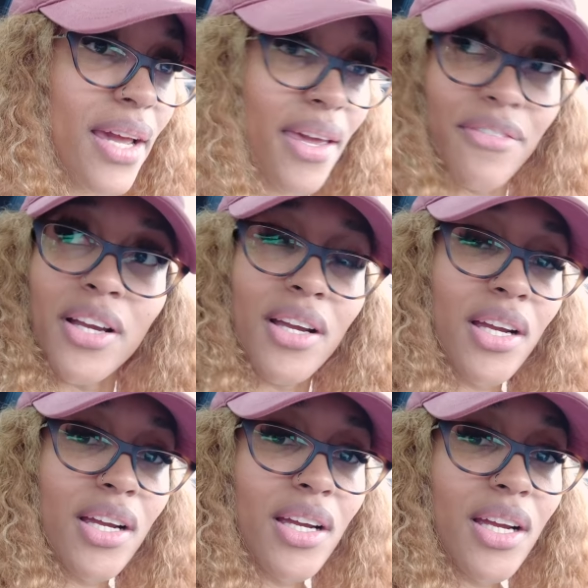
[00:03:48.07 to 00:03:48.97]
I gave
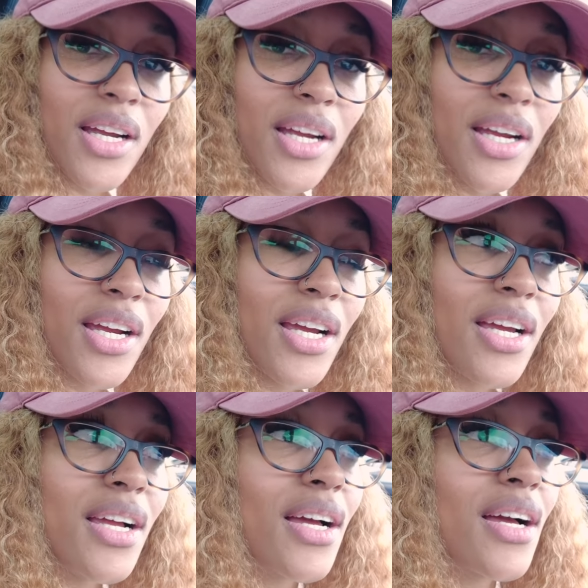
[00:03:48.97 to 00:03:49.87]
her
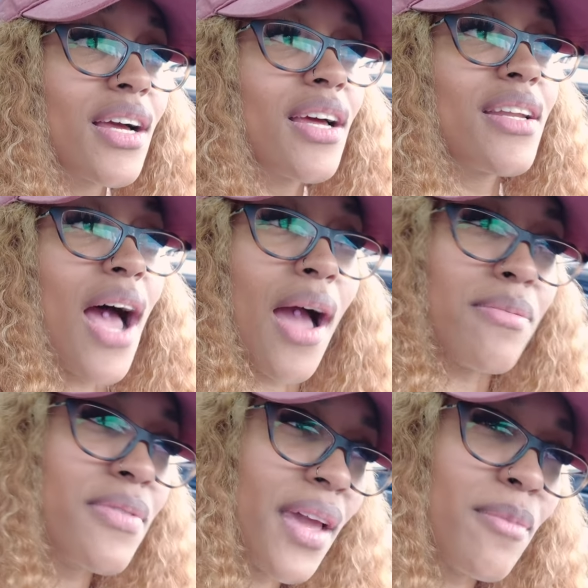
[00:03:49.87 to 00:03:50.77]
that I
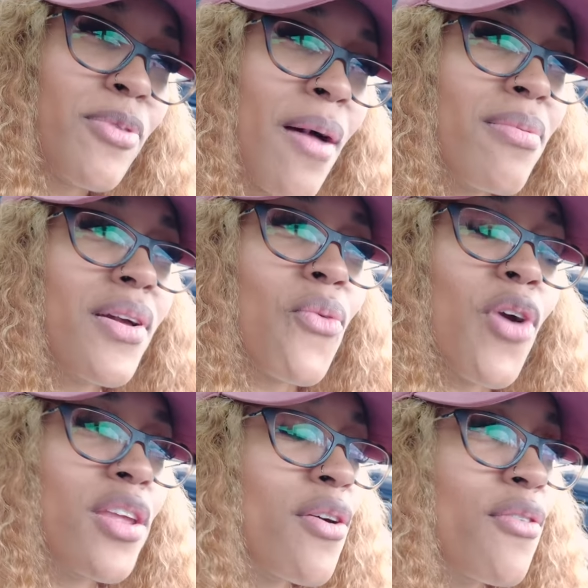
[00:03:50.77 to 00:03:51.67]
think probably
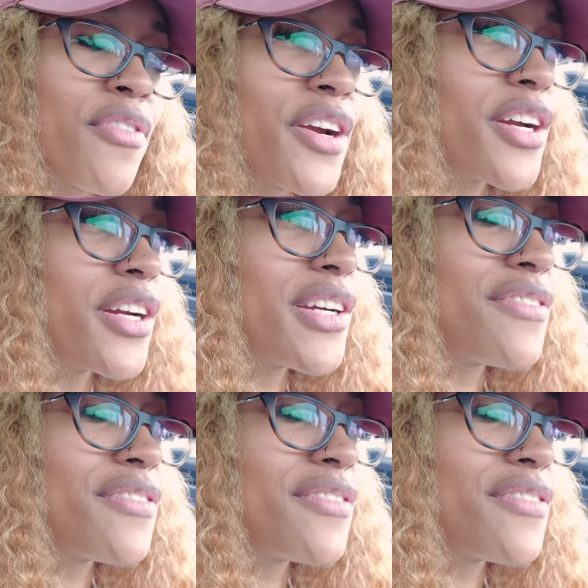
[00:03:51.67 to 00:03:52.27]
worth over